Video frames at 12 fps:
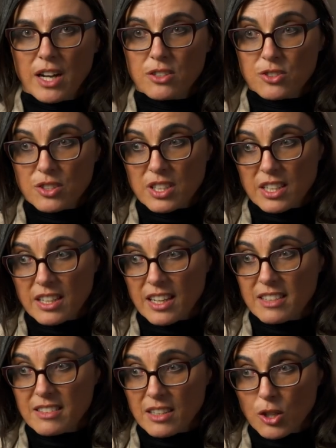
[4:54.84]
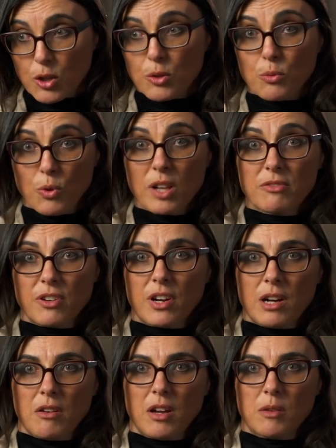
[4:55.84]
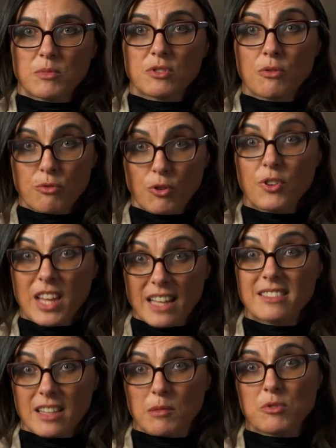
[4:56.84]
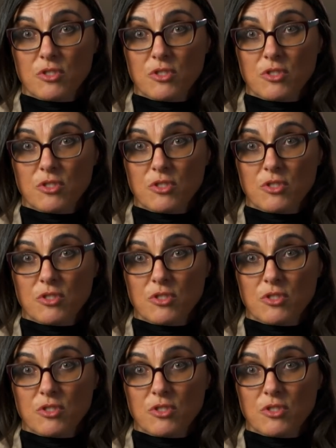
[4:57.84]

actually getting good welfare outcomes for that same